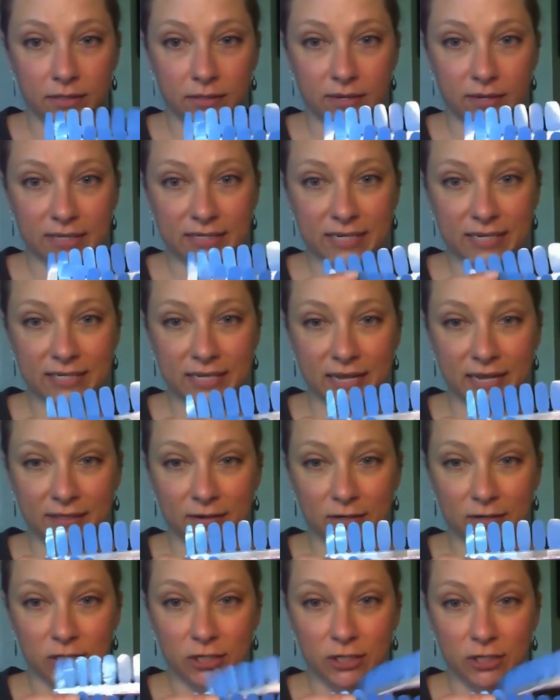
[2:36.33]
So as I said,
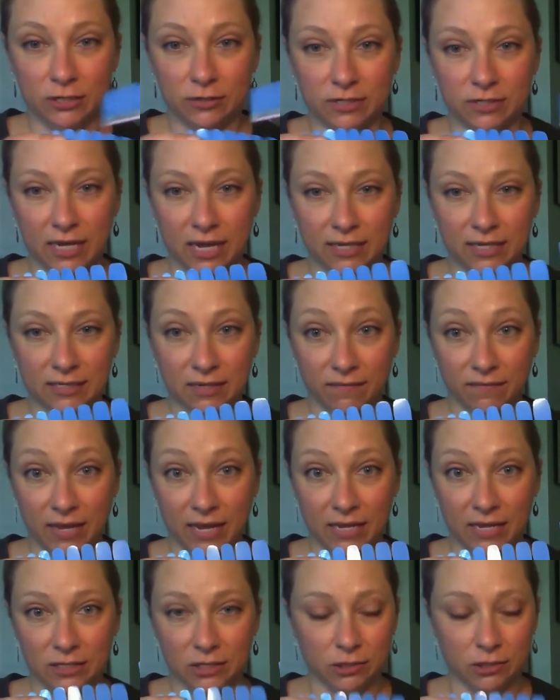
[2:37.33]
there's 2 sets of
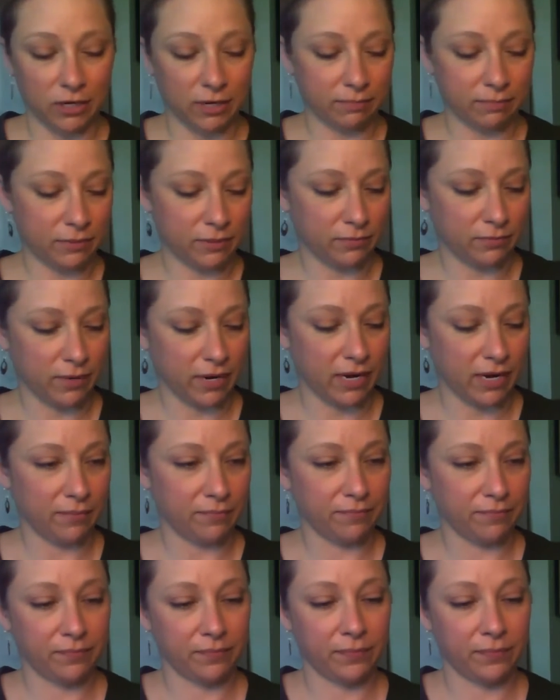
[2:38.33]
8 strips, right?